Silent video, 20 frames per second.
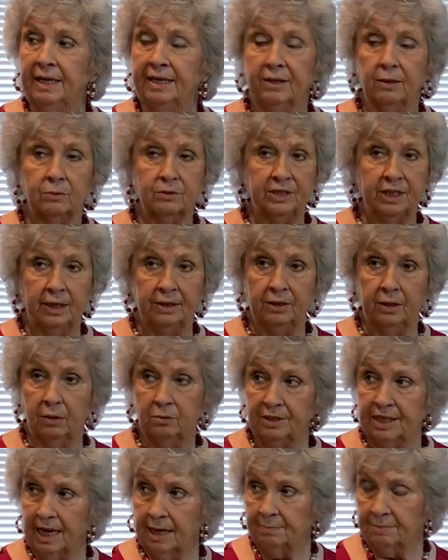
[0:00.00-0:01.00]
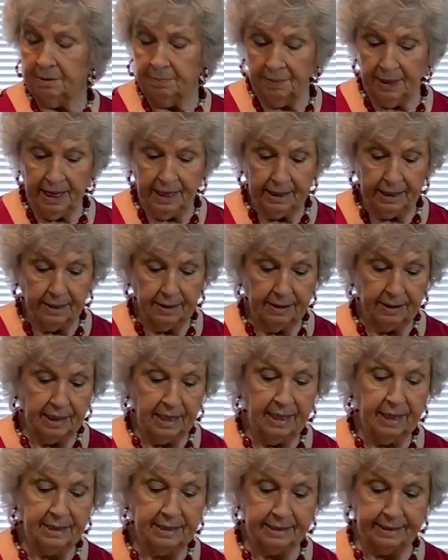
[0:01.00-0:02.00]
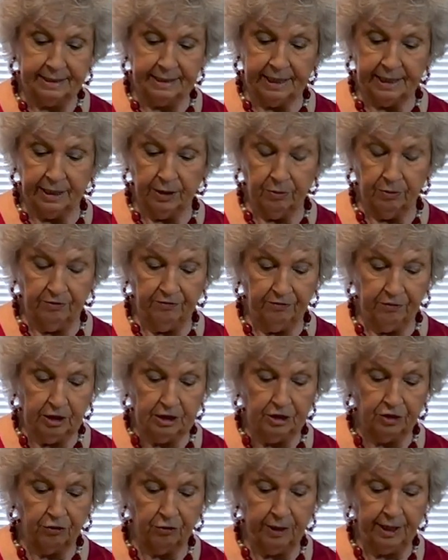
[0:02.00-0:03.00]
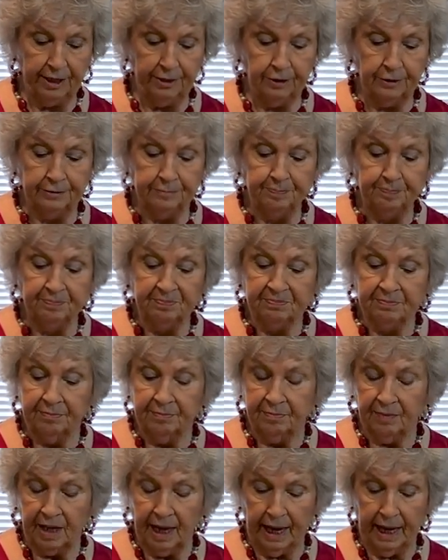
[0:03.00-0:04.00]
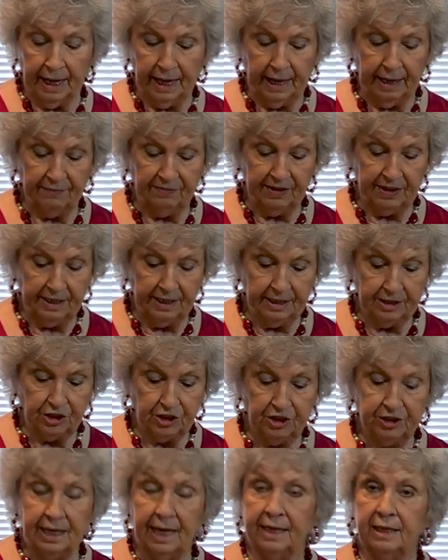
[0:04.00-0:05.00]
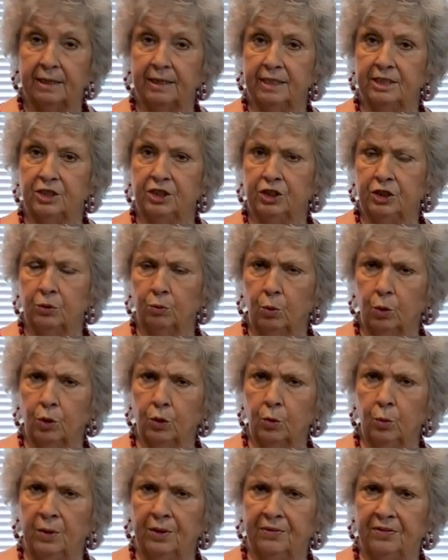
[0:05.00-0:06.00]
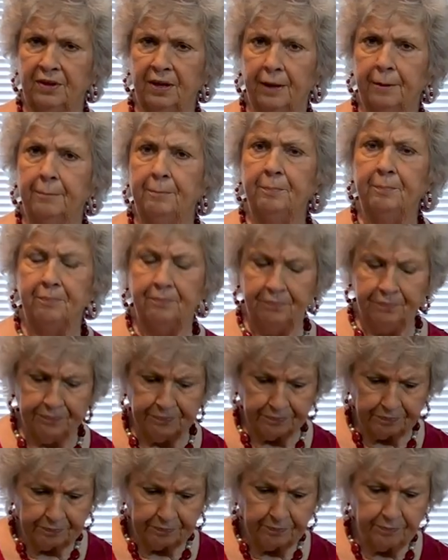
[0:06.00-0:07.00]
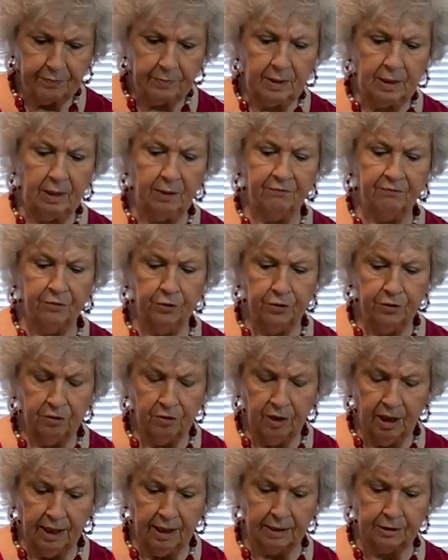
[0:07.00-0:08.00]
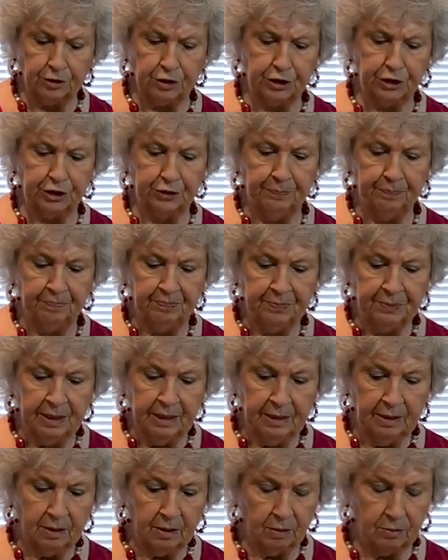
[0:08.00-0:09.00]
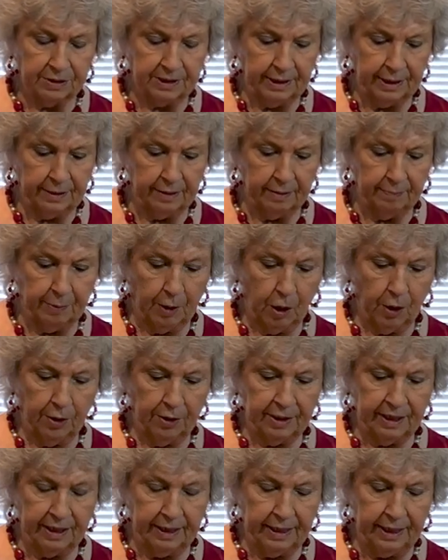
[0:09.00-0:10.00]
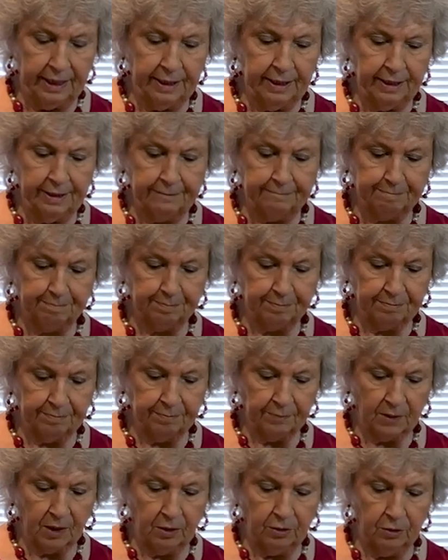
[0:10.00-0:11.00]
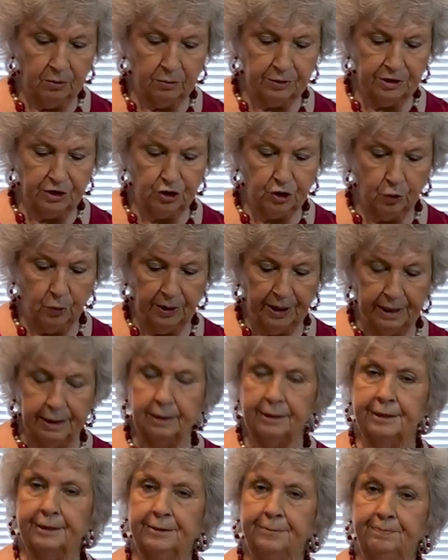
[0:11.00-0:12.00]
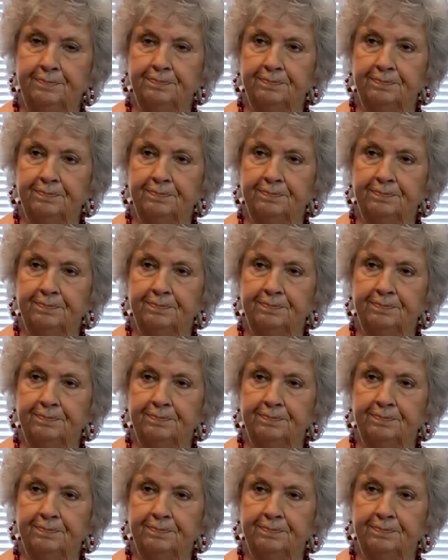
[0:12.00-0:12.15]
Don't take no time to make it. Stick it in the refrigerator. Have a dish. Take a dish to work with you for your lunch. Go sit in the park and eat it. You'll enjoy it.